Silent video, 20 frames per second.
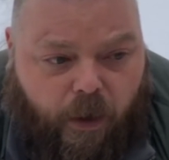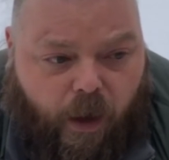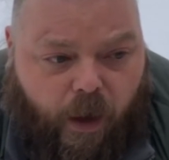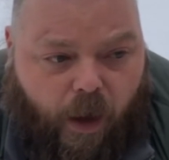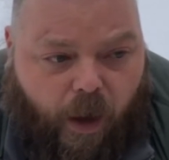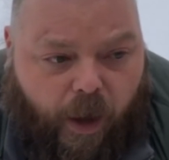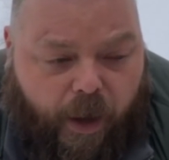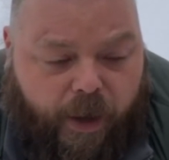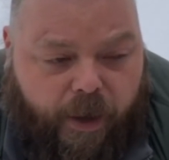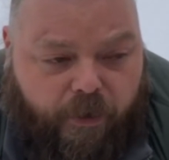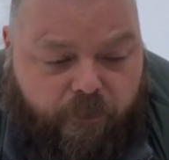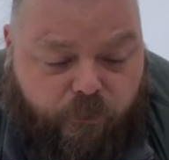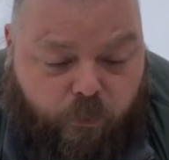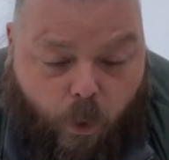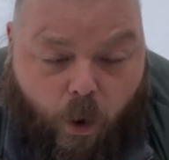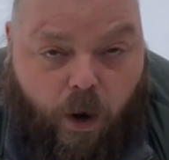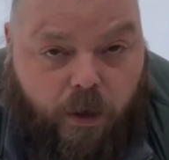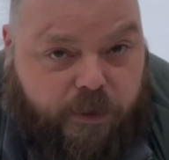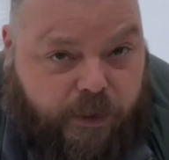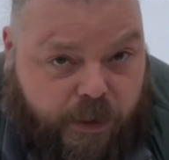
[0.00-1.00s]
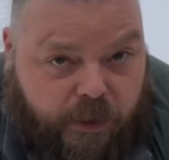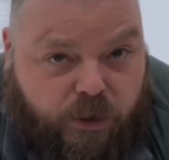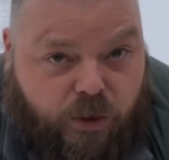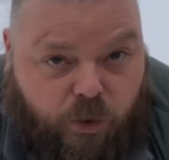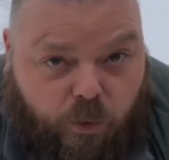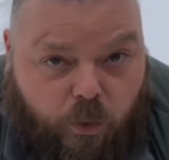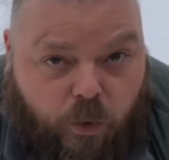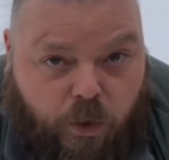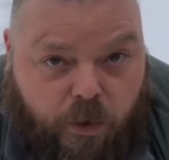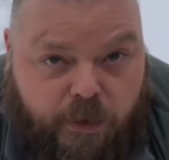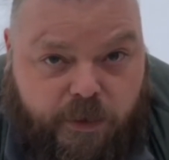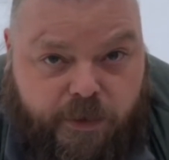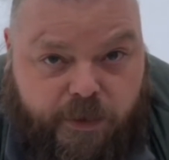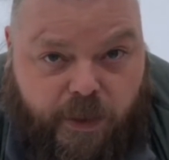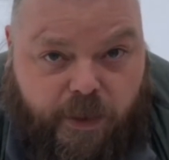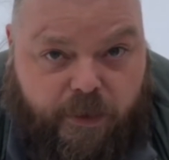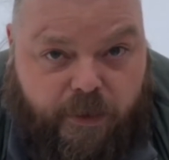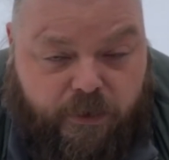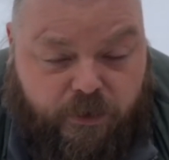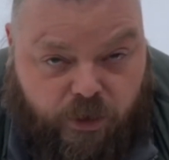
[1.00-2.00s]
I have walked into the woods
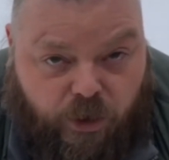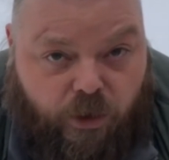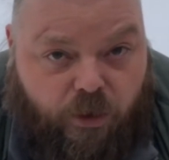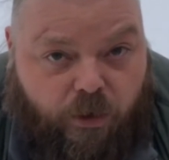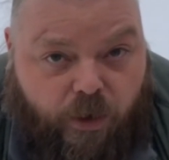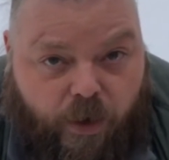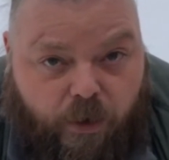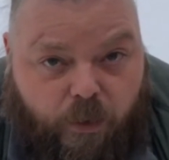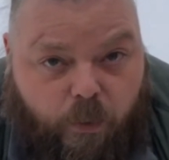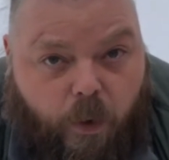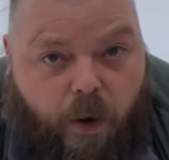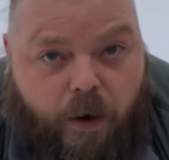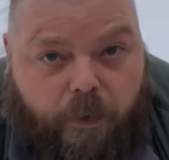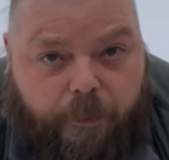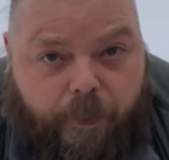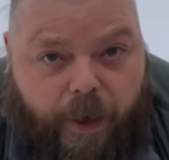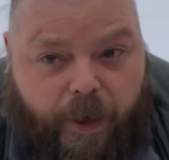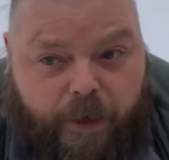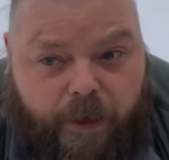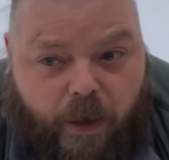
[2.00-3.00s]
and then turned around and walked back